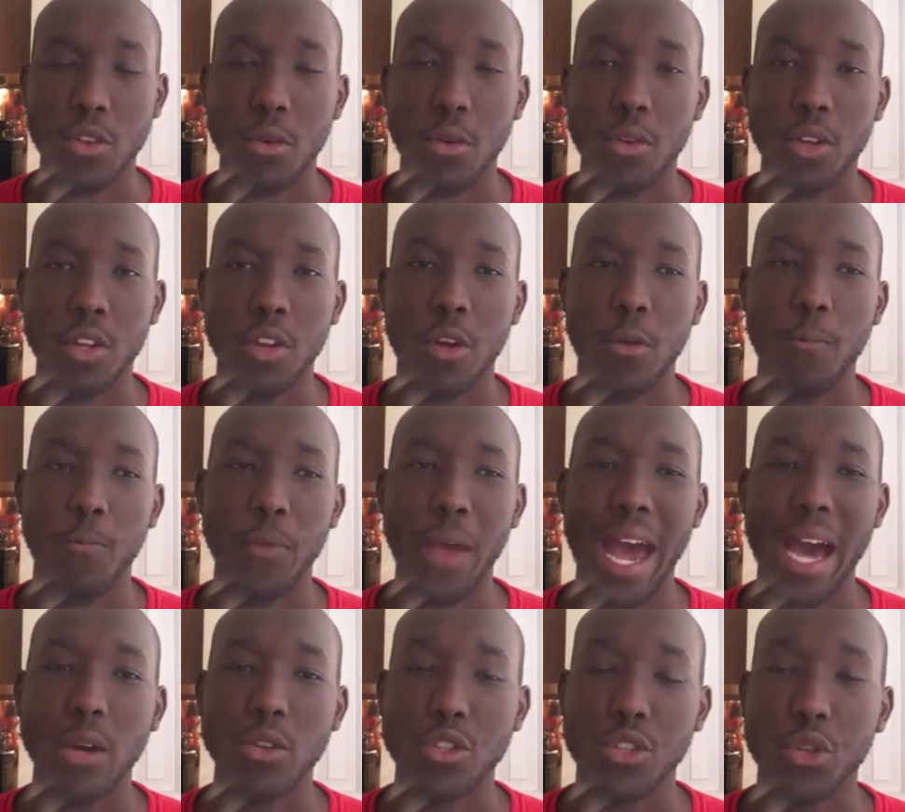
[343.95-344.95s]
So, you know,
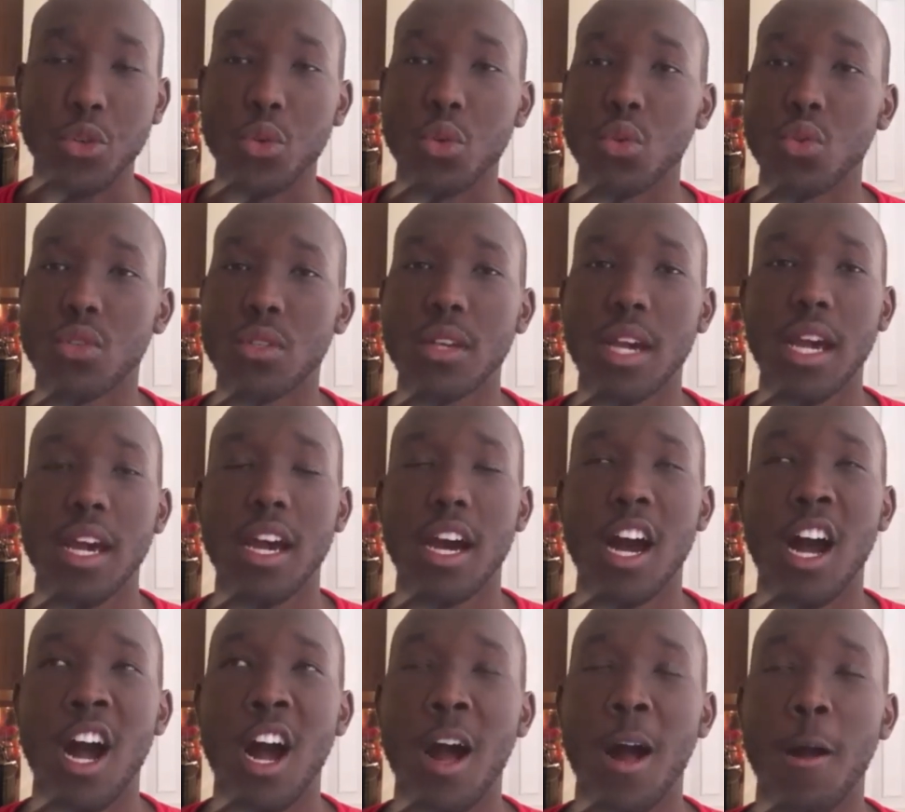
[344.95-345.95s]
how to's,
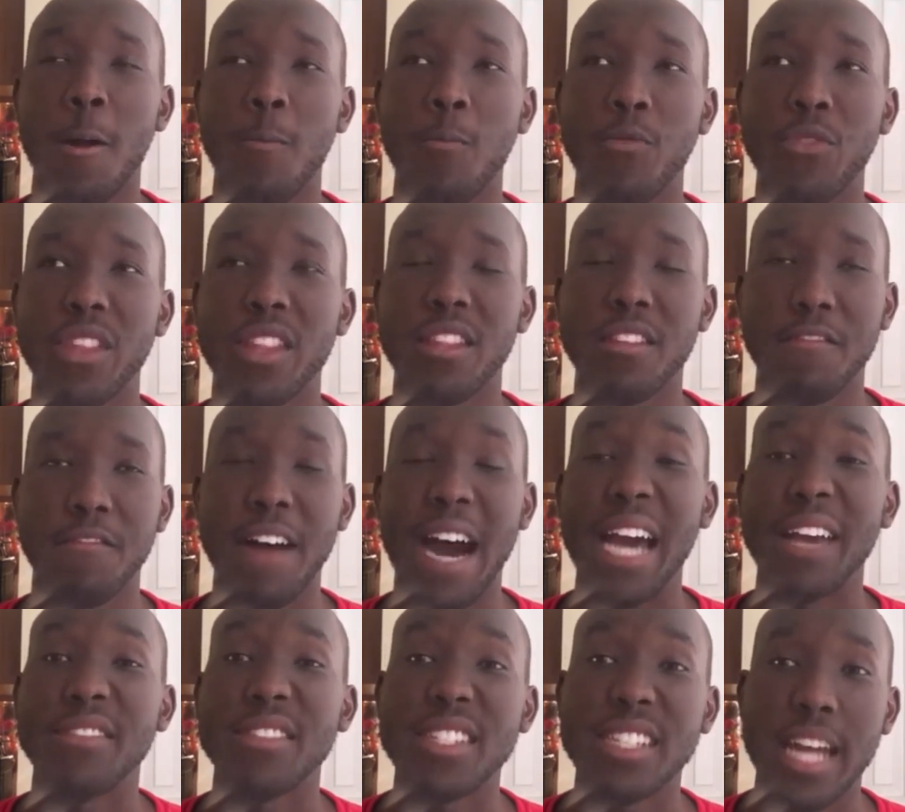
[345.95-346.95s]

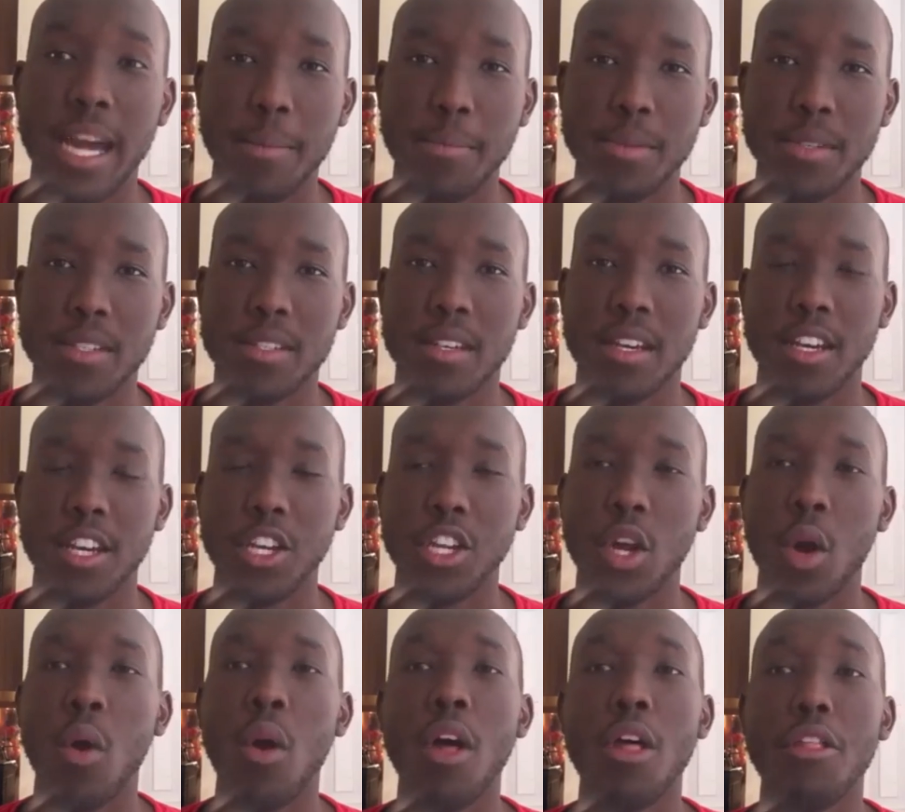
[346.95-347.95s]
5 steps,
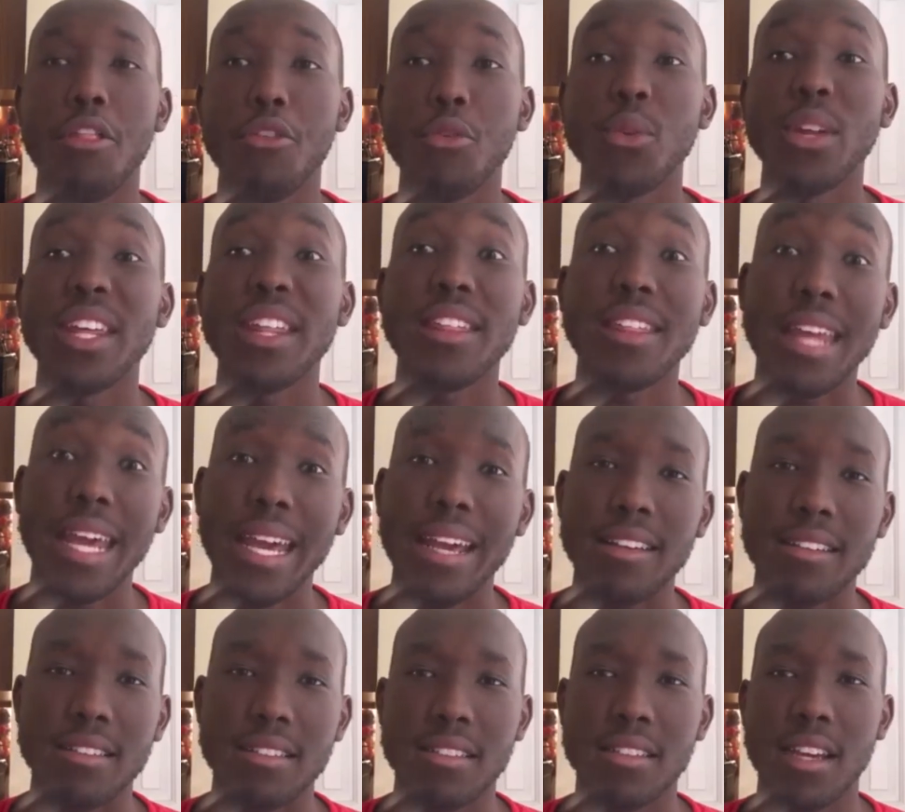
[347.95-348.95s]
you know, 3
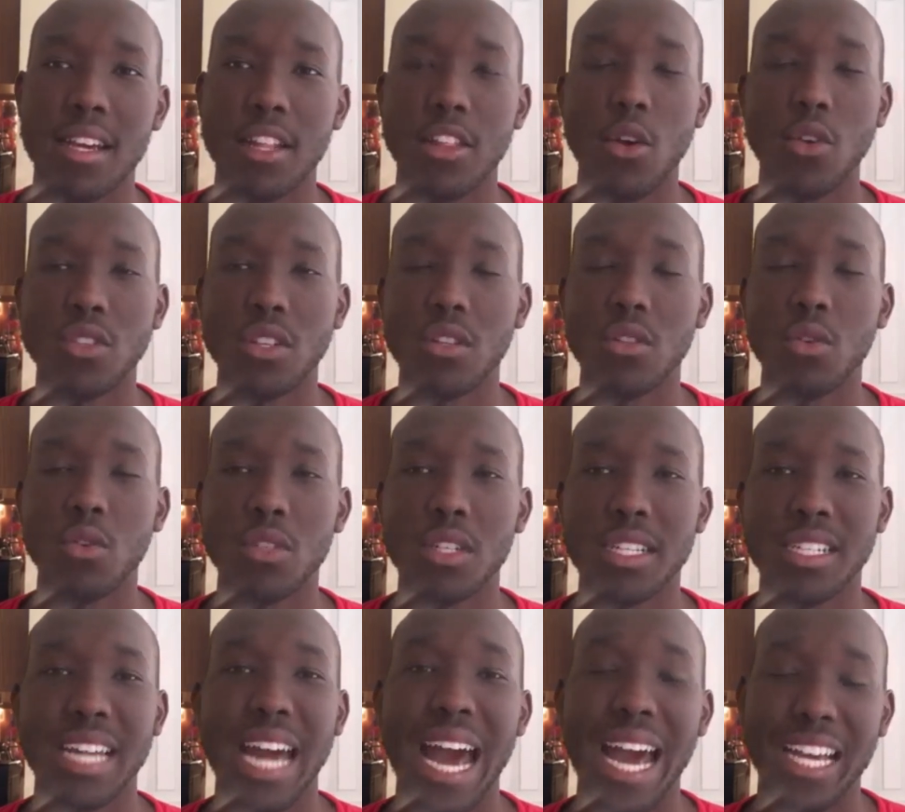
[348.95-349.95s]
things. Those are the little
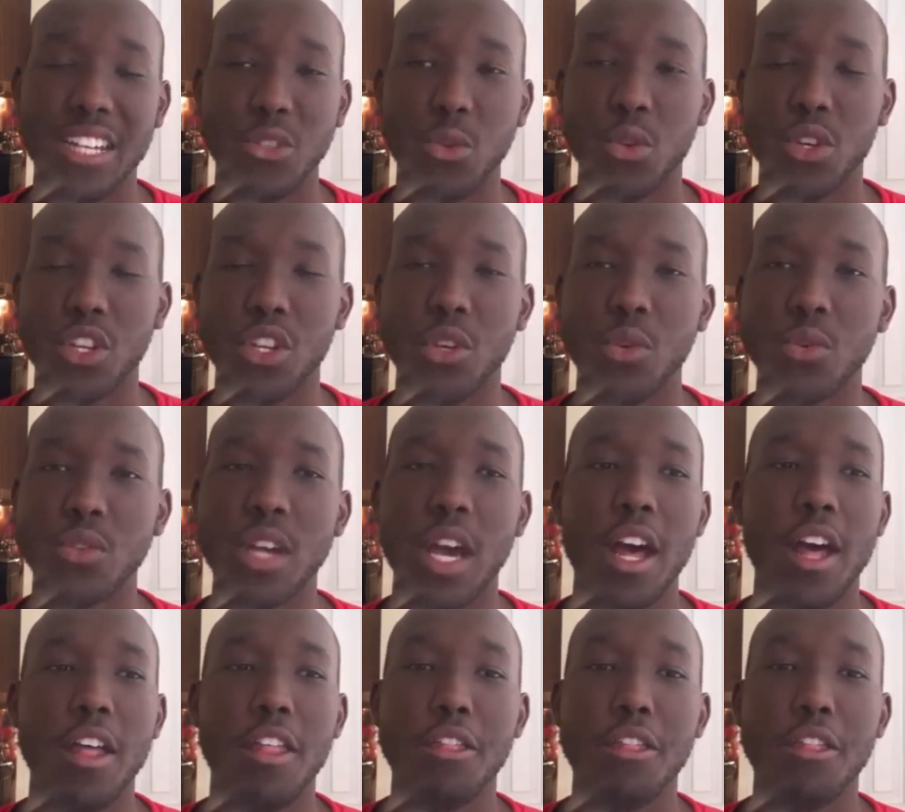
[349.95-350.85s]
tags you want to use.